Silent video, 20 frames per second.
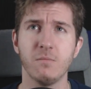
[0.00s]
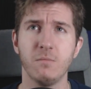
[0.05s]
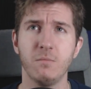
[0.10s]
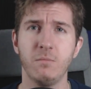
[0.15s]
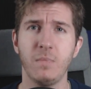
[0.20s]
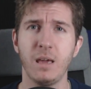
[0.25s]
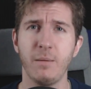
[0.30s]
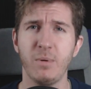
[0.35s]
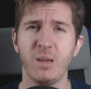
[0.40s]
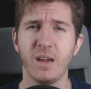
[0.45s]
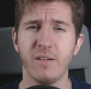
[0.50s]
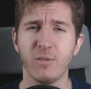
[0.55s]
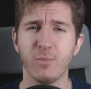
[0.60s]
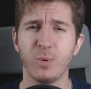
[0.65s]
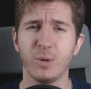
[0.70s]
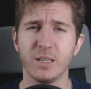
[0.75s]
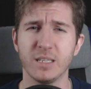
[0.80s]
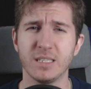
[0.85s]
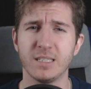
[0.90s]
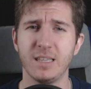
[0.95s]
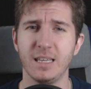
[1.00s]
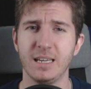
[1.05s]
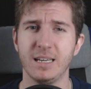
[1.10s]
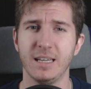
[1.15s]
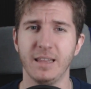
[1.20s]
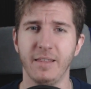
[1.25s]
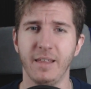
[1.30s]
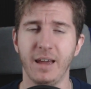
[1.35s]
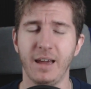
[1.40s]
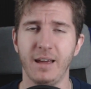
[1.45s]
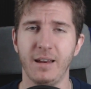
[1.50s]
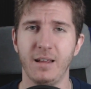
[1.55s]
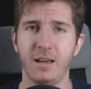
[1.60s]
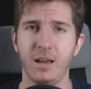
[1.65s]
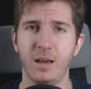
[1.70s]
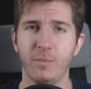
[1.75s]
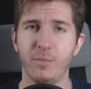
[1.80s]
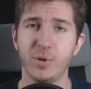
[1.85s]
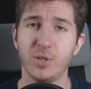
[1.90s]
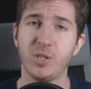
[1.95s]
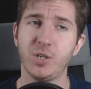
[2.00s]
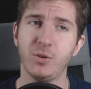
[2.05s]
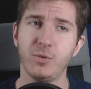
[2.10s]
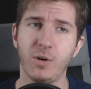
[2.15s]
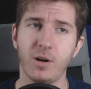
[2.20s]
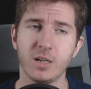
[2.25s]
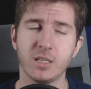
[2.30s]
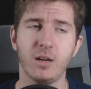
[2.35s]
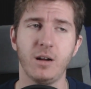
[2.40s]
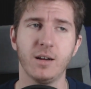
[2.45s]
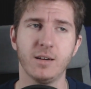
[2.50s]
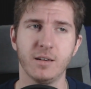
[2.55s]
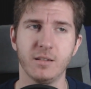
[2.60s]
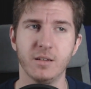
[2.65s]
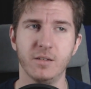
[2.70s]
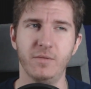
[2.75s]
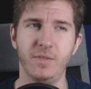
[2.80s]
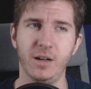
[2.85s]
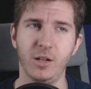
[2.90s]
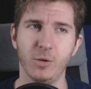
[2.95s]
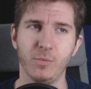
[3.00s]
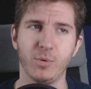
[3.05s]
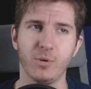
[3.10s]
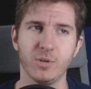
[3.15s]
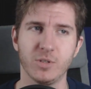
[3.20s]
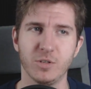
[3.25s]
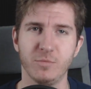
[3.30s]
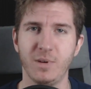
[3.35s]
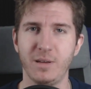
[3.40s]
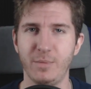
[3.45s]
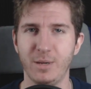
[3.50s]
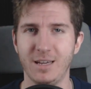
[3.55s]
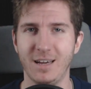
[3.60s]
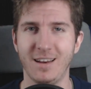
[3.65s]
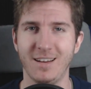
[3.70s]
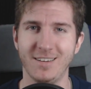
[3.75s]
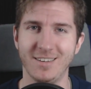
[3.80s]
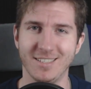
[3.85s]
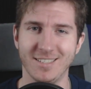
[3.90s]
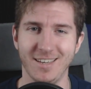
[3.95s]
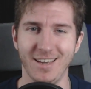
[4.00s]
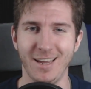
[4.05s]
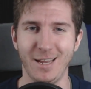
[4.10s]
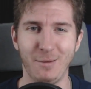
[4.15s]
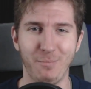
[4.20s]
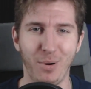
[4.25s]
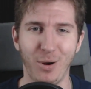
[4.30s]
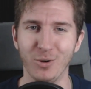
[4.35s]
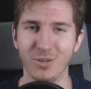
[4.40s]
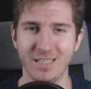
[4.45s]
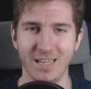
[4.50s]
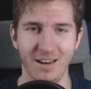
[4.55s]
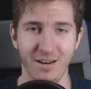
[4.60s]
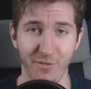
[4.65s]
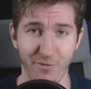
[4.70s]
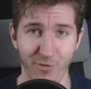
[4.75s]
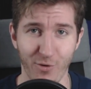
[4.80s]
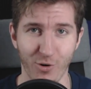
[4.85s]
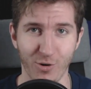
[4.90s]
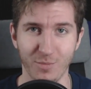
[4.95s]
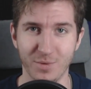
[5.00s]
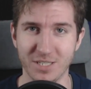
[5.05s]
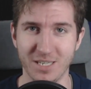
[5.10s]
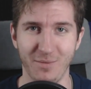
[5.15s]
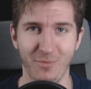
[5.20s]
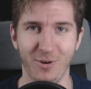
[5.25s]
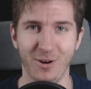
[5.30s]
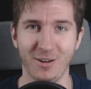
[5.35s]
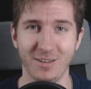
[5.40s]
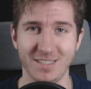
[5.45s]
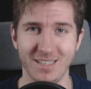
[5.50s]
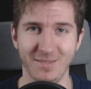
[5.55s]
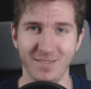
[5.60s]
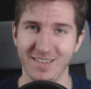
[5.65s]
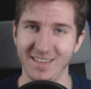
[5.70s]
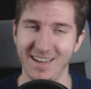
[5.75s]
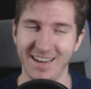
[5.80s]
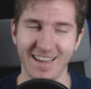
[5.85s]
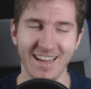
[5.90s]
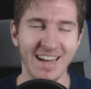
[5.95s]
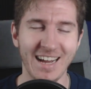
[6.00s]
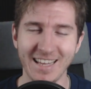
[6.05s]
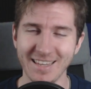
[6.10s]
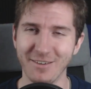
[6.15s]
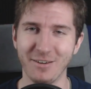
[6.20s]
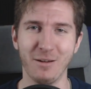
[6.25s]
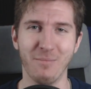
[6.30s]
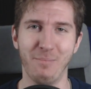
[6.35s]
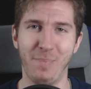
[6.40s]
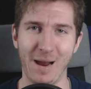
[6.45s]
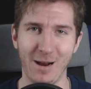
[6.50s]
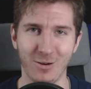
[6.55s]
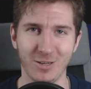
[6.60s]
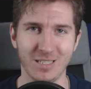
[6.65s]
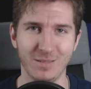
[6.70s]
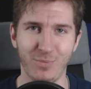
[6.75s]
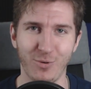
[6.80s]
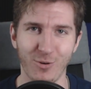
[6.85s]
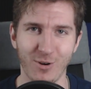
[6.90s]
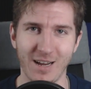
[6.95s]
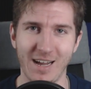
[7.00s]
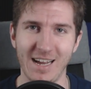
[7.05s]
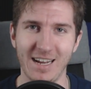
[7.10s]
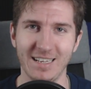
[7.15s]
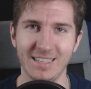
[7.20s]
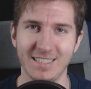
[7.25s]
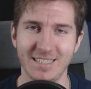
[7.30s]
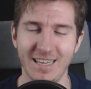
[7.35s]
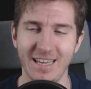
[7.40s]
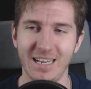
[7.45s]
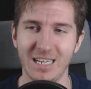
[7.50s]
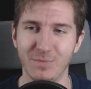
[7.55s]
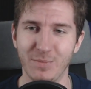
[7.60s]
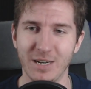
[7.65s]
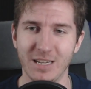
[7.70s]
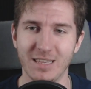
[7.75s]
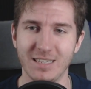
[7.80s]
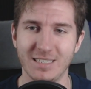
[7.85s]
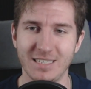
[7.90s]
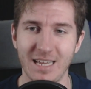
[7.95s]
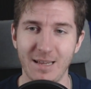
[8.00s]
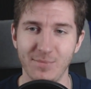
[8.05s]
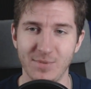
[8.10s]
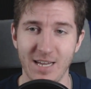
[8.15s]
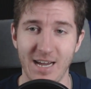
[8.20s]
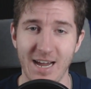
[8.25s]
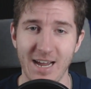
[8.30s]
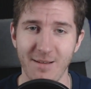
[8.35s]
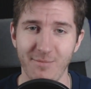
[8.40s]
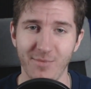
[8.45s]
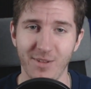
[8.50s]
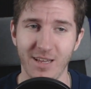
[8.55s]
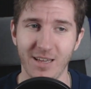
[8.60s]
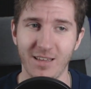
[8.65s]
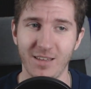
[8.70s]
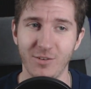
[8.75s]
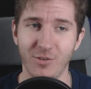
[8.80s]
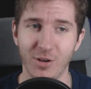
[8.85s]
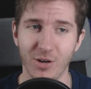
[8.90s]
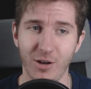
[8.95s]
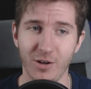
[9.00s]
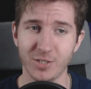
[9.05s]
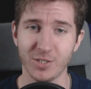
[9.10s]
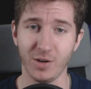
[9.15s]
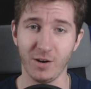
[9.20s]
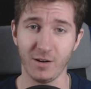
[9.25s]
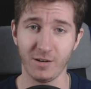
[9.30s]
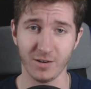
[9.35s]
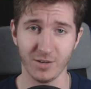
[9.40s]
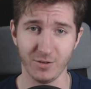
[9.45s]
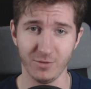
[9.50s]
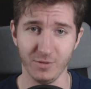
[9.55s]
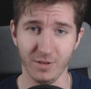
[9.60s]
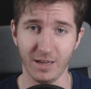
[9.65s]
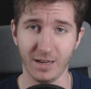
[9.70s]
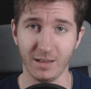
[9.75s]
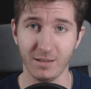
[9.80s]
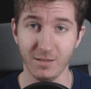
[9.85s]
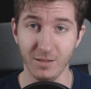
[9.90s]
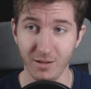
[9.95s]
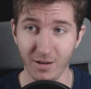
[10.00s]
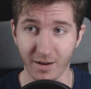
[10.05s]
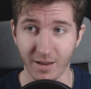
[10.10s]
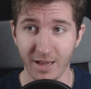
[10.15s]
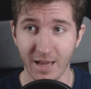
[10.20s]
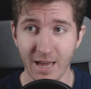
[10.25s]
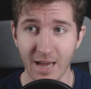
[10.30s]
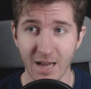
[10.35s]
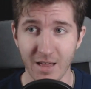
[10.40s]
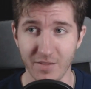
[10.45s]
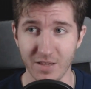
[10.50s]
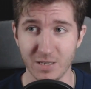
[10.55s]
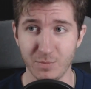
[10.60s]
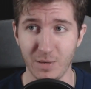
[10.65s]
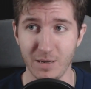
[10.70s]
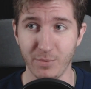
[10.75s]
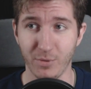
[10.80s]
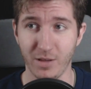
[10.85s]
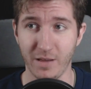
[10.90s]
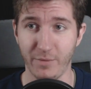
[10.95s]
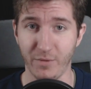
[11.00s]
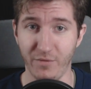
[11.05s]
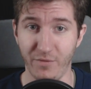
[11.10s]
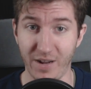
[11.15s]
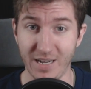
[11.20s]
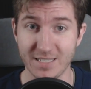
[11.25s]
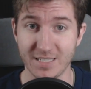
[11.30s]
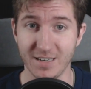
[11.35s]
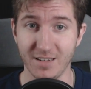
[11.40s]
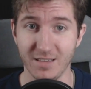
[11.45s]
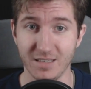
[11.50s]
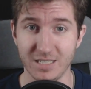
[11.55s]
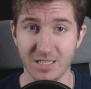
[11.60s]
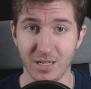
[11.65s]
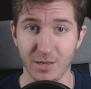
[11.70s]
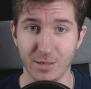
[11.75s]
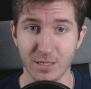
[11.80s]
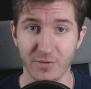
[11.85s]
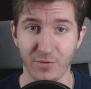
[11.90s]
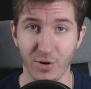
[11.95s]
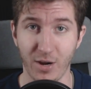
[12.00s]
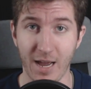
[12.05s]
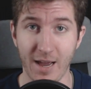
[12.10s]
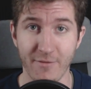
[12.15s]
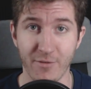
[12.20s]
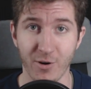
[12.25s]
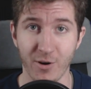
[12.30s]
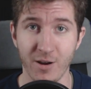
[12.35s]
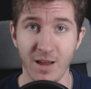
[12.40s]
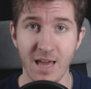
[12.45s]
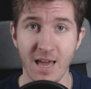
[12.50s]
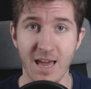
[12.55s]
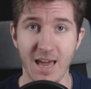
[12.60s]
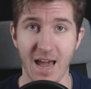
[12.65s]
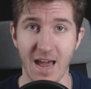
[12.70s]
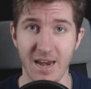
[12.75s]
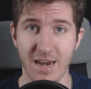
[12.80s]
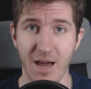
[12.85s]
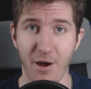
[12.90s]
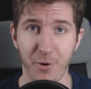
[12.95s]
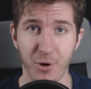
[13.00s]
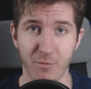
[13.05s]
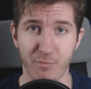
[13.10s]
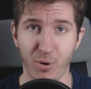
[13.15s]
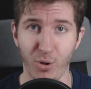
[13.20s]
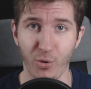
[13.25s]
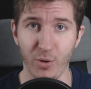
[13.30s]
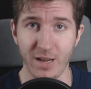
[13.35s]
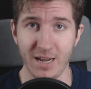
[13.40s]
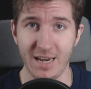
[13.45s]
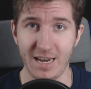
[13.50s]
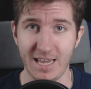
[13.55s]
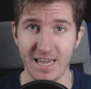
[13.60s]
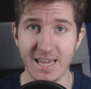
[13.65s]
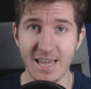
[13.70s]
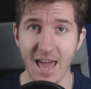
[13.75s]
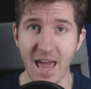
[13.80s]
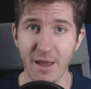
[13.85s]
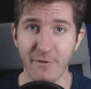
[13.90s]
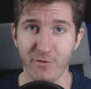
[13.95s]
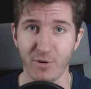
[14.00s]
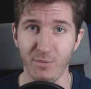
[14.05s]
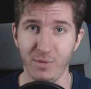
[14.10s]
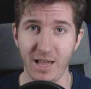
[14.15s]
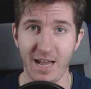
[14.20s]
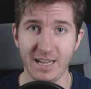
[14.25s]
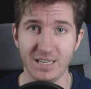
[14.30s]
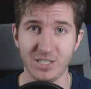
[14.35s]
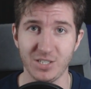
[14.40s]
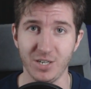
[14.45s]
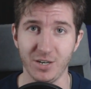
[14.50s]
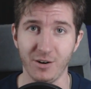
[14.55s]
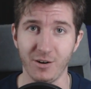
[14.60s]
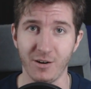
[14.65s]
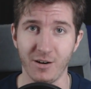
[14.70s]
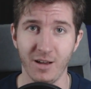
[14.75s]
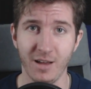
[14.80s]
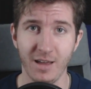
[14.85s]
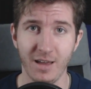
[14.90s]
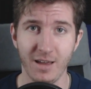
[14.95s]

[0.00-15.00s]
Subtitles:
maybe everybody's thinking that. But you are talking to the developer, so maybe kind of just like post that on the forum somewhere or something. Like, don't embarrass the poor guy on stage. But at the same time, like, you could also argue, like, look, these people have invested in the series forever, and now you're pulling an EA from last year